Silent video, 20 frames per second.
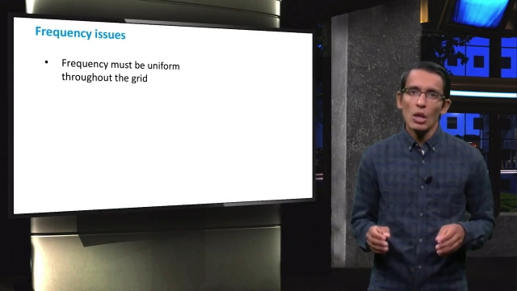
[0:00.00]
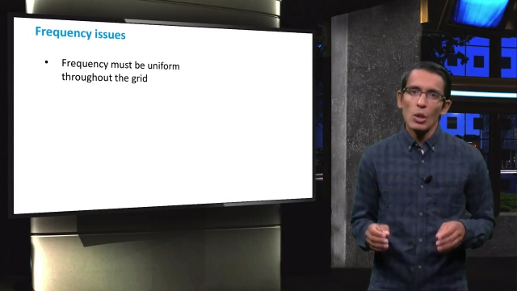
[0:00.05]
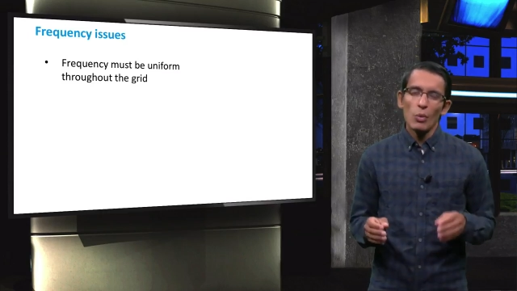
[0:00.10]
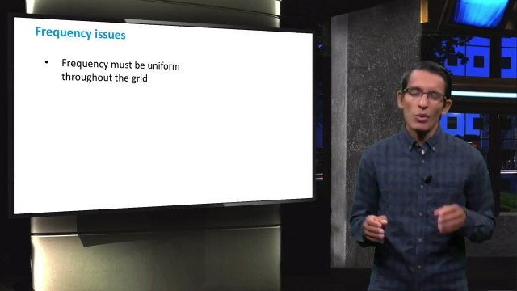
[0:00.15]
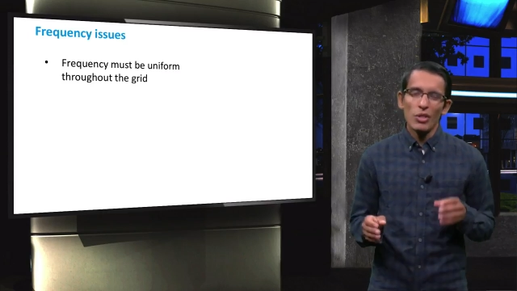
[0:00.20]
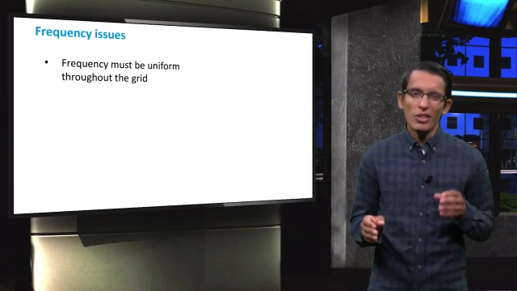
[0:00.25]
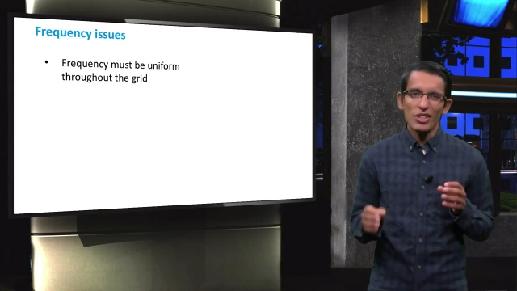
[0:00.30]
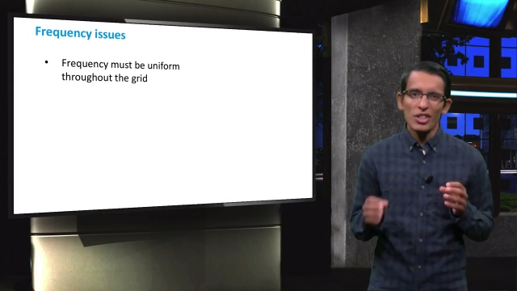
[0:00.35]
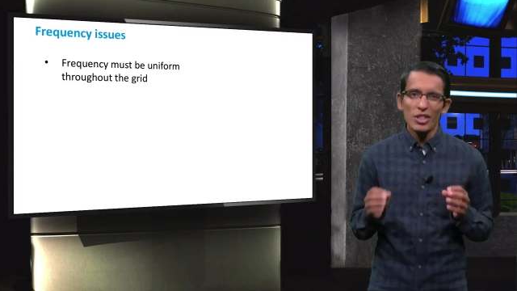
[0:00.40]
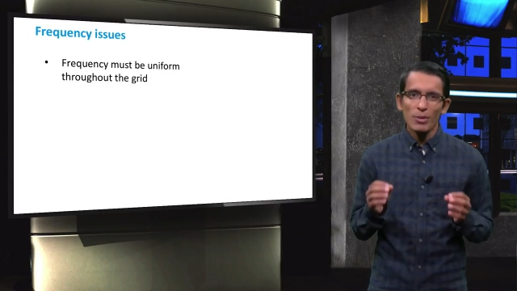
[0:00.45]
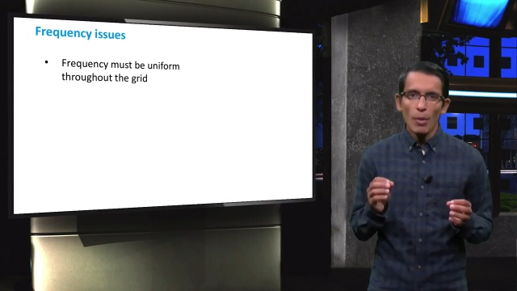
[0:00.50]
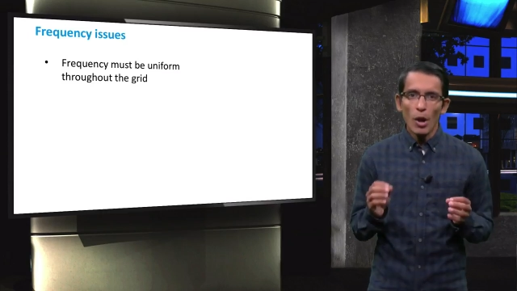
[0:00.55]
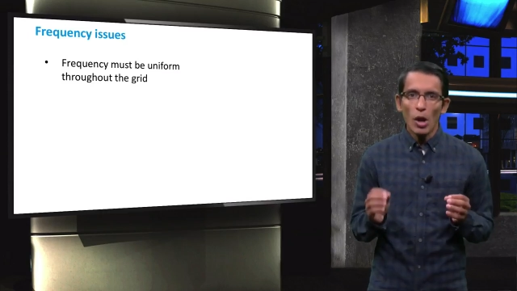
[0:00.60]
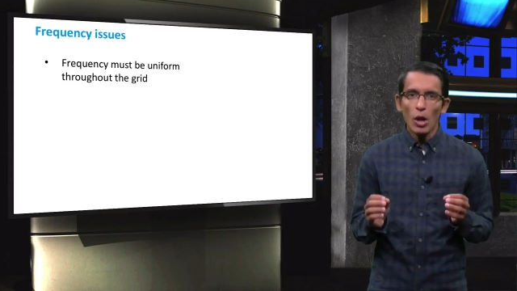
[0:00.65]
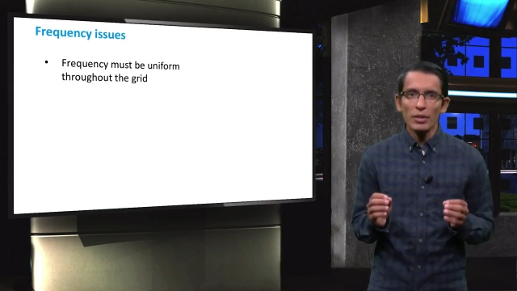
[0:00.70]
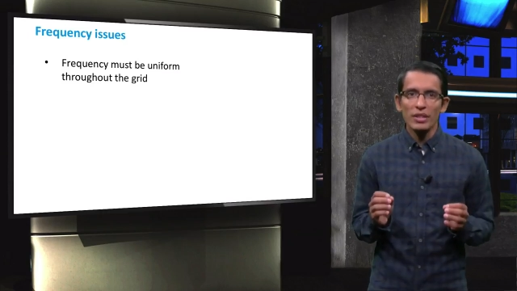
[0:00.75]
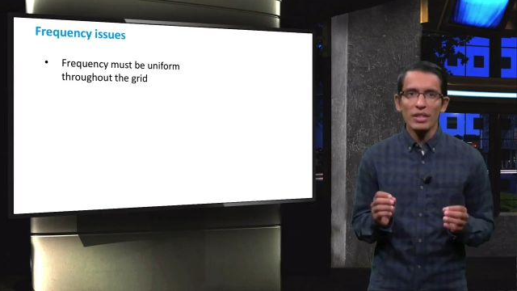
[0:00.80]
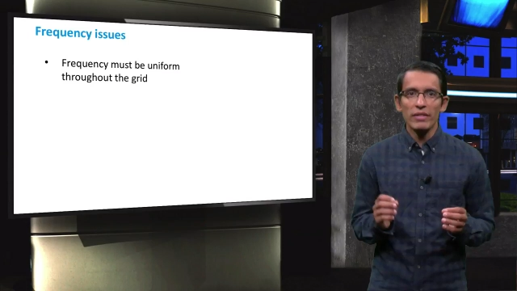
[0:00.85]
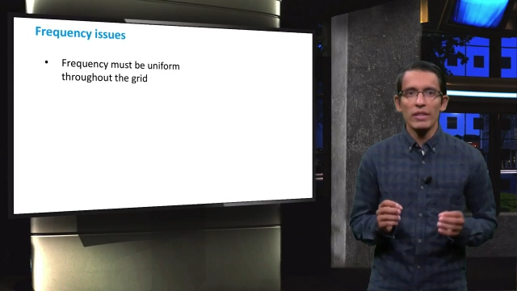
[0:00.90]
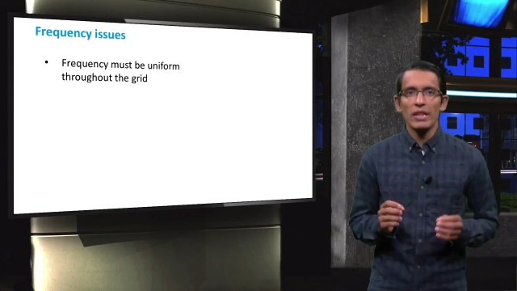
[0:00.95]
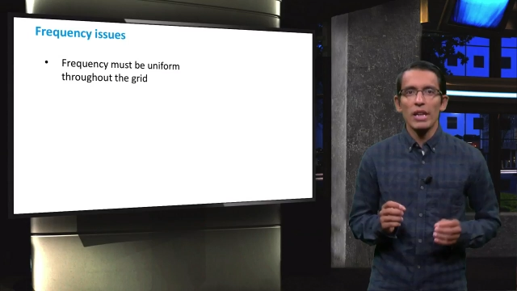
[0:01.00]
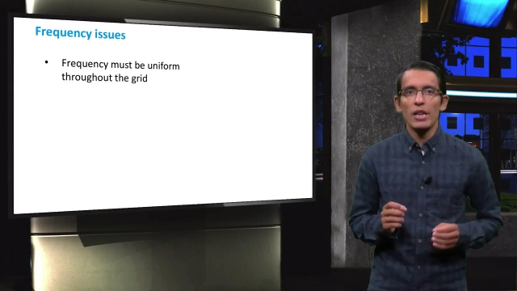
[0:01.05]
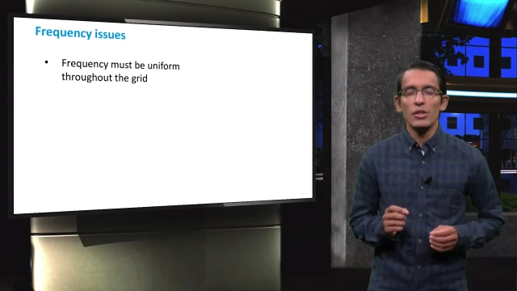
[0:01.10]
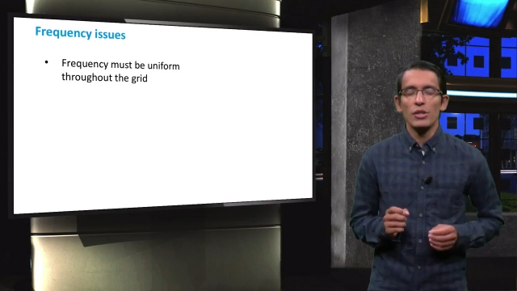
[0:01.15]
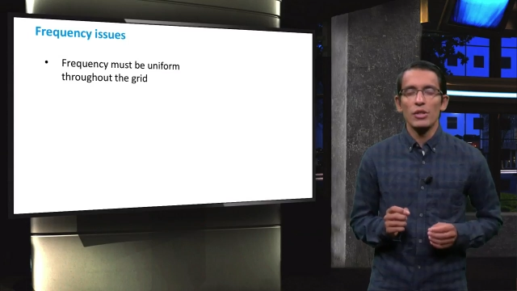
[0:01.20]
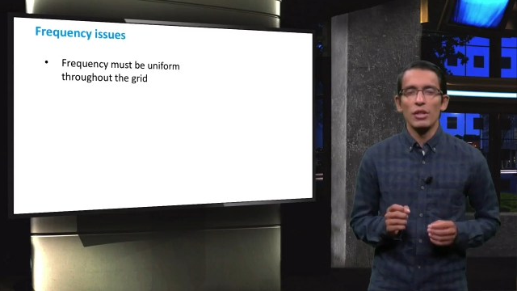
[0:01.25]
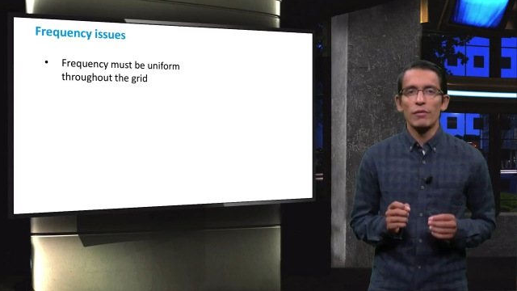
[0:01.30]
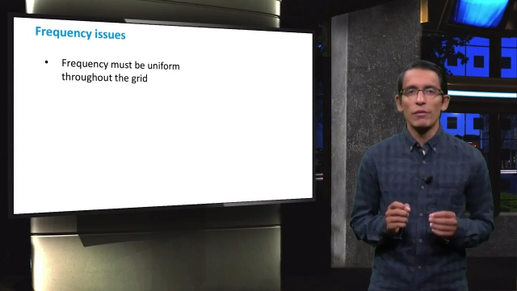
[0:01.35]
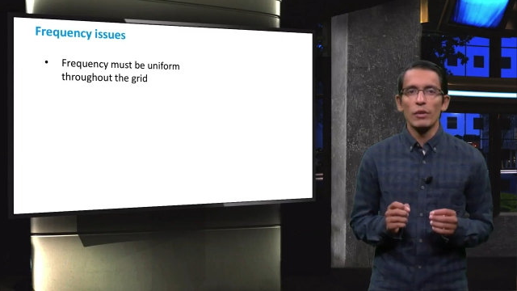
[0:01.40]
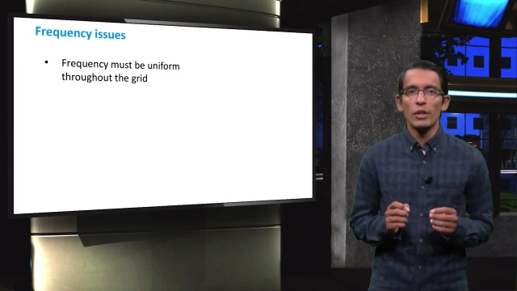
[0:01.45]
with a small
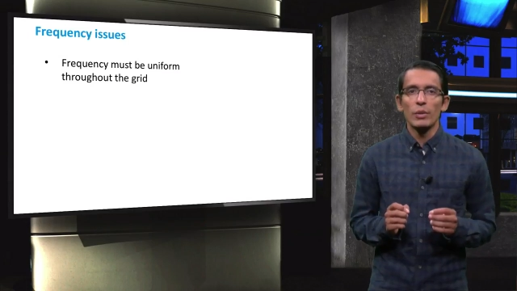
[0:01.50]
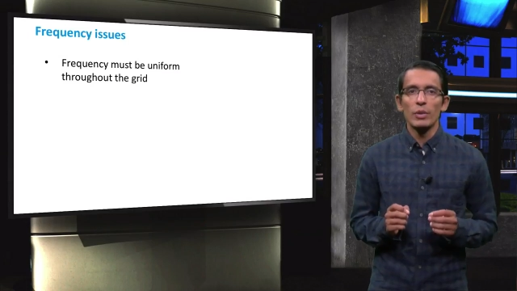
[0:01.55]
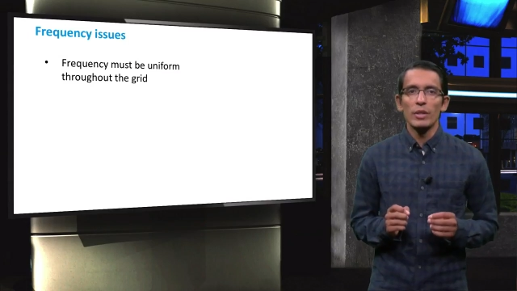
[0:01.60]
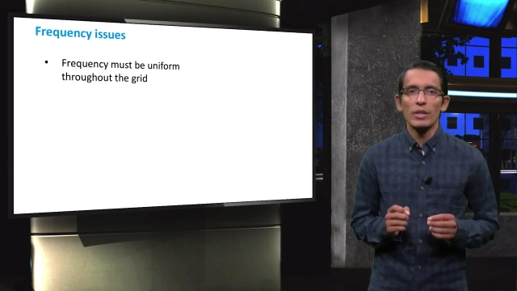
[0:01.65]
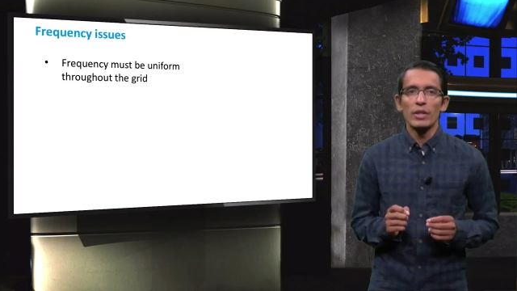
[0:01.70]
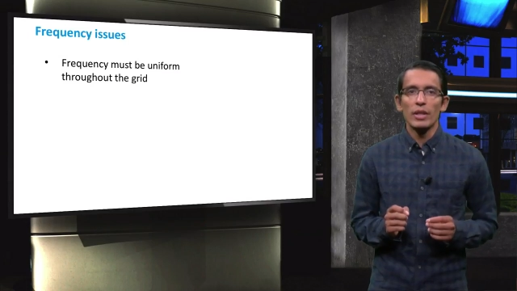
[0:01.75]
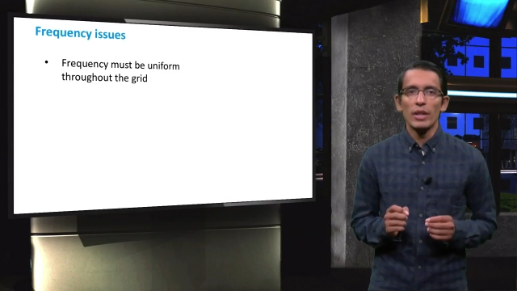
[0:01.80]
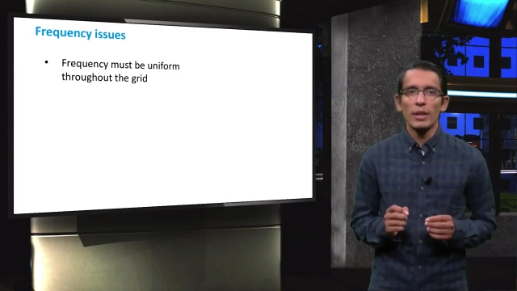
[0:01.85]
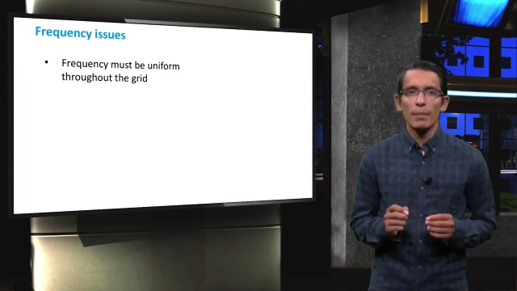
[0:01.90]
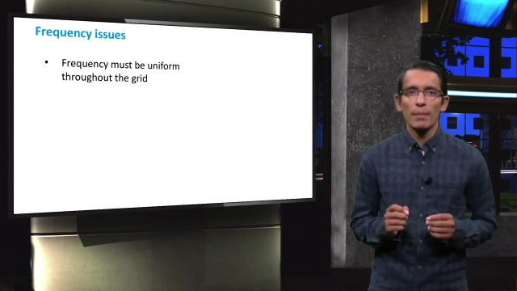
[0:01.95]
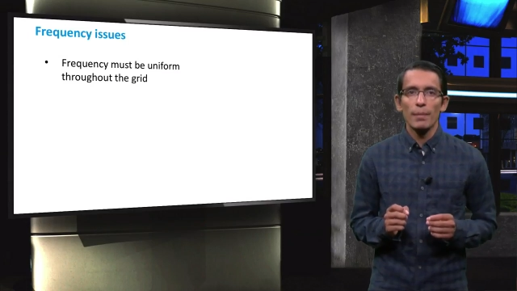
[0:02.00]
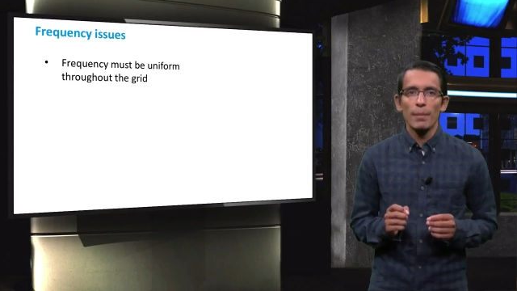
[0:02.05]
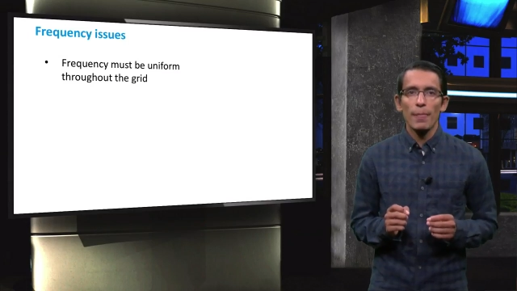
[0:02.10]
deviation in frequency.